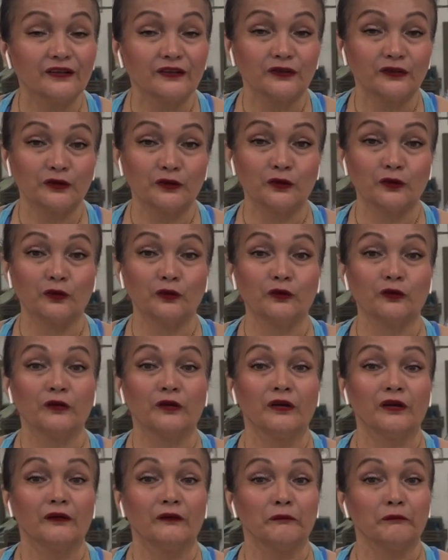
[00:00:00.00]
you
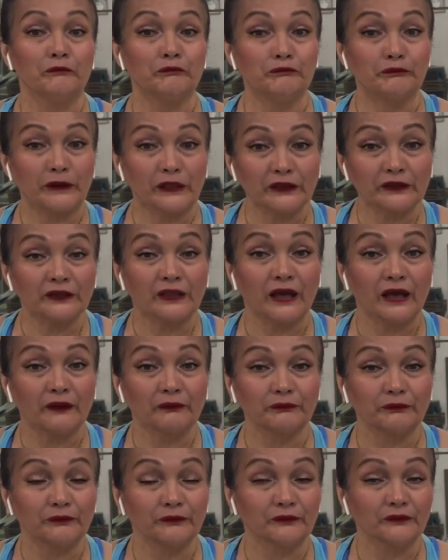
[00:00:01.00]
build
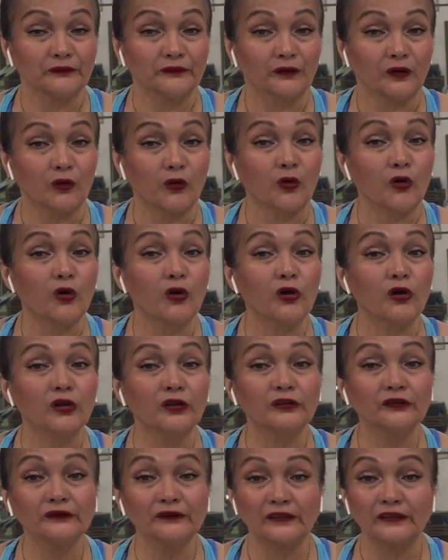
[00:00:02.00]
up
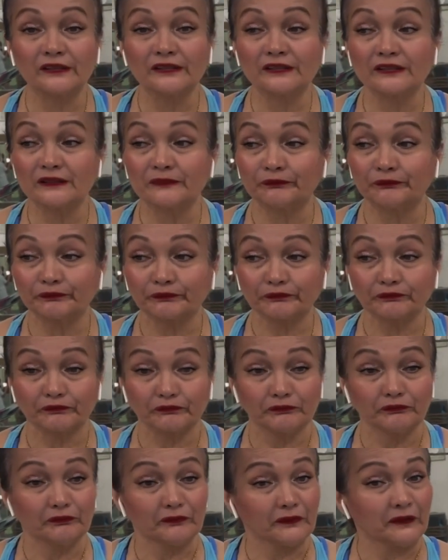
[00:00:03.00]
all these
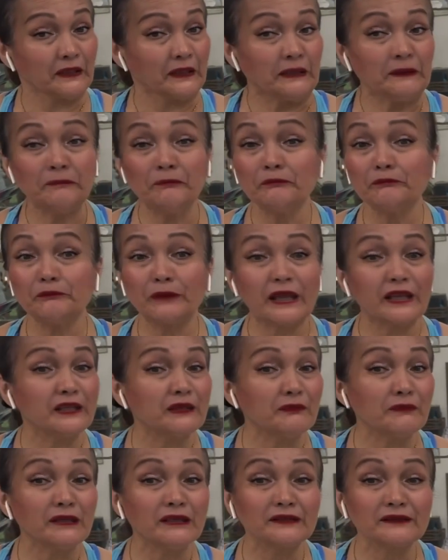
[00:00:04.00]

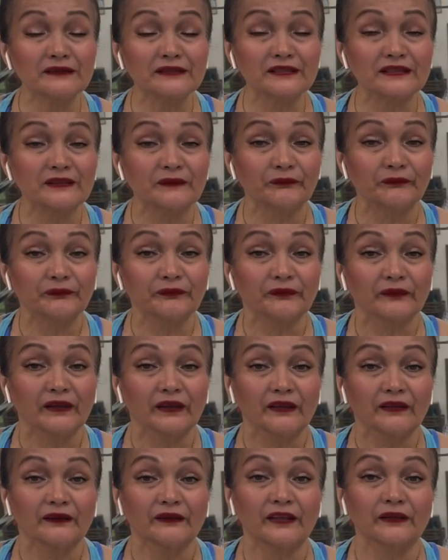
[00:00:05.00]
impediments
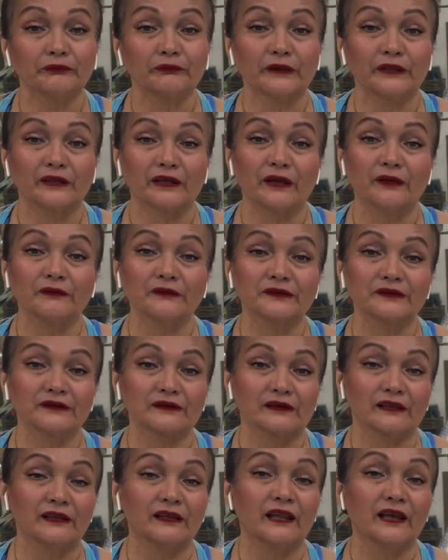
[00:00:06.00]
that becomes
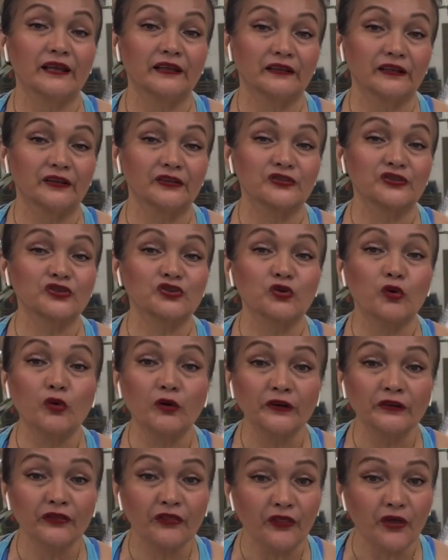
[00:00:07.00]
like a
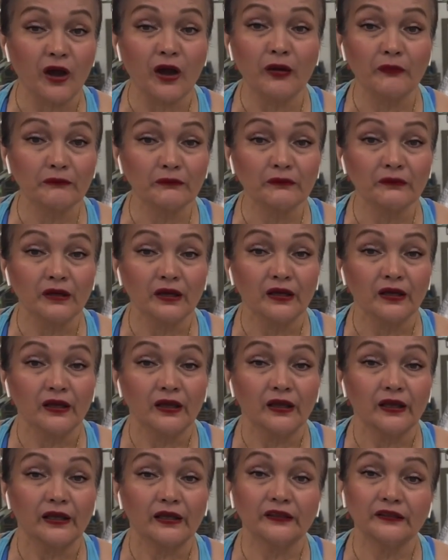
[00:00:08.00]
sore thumb
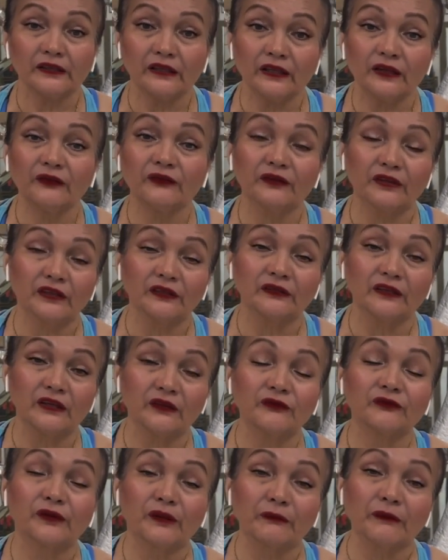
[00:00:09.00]
and even
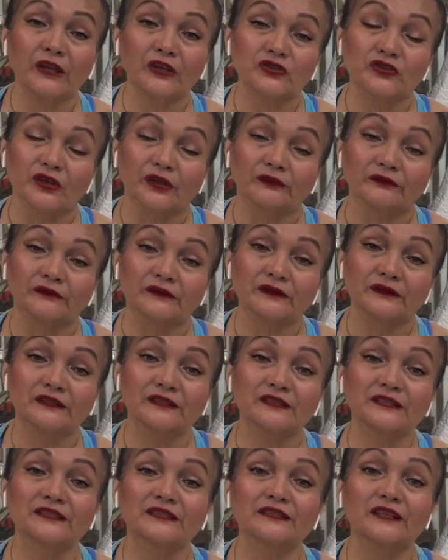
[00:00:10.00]
inflammation.
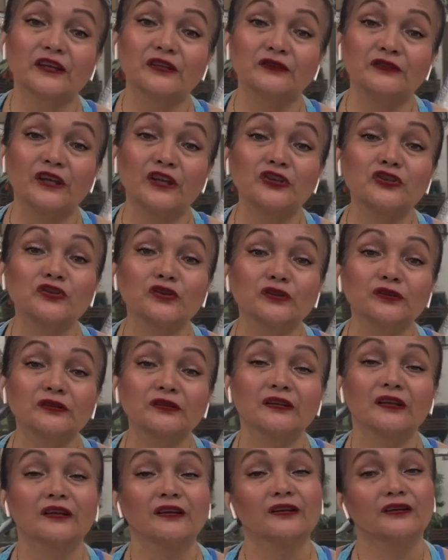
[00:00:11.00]
Stagnation
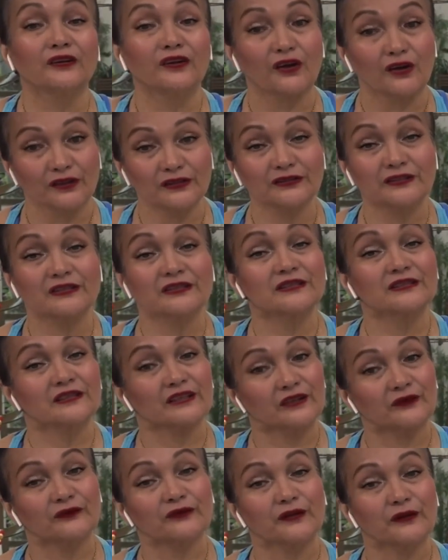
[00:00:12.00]
causes
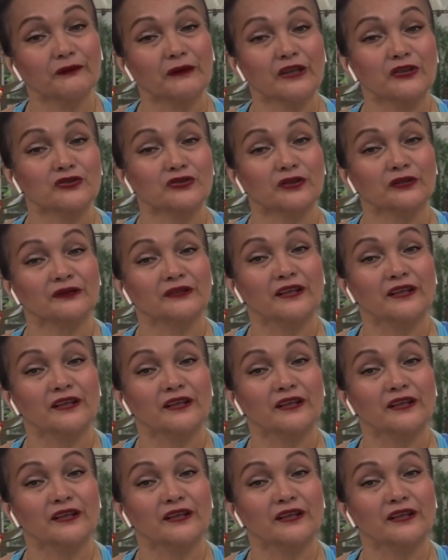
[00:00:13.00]
inflammation.